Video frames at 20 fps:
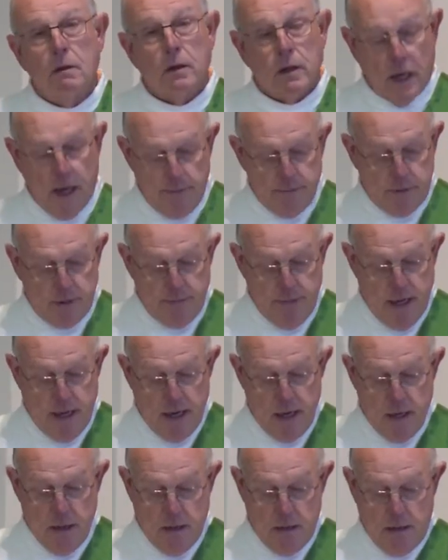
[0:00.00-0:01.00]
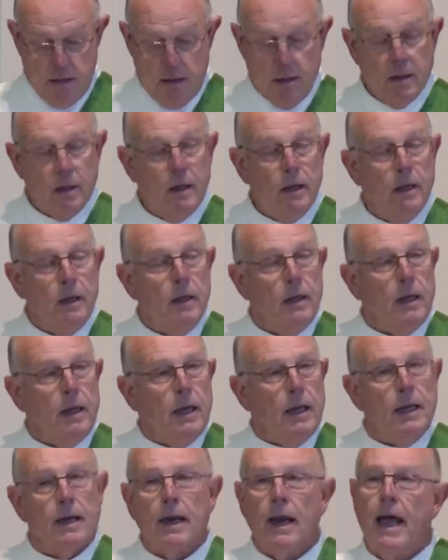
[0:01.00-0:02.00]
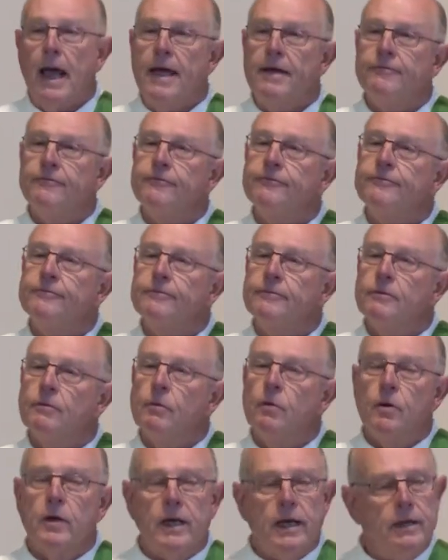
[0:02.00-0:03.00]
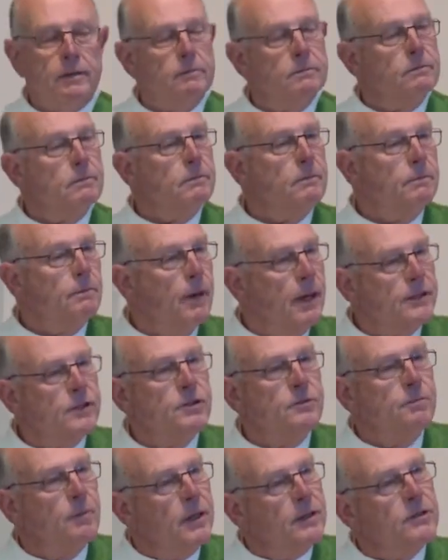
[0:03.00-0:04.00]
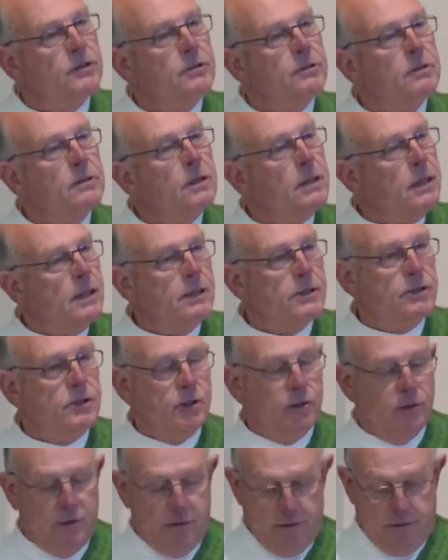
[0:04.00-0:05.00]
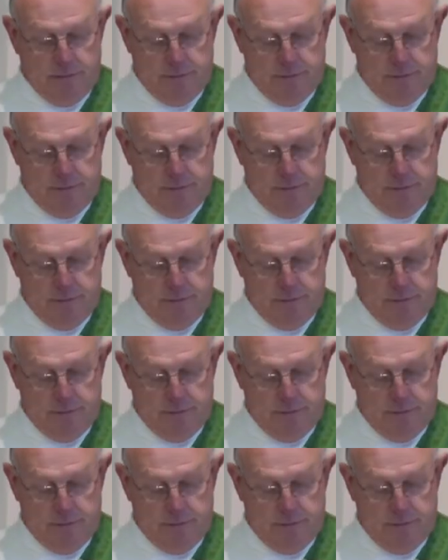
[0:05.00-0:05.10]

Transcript: Come to me and life will get much, much easier.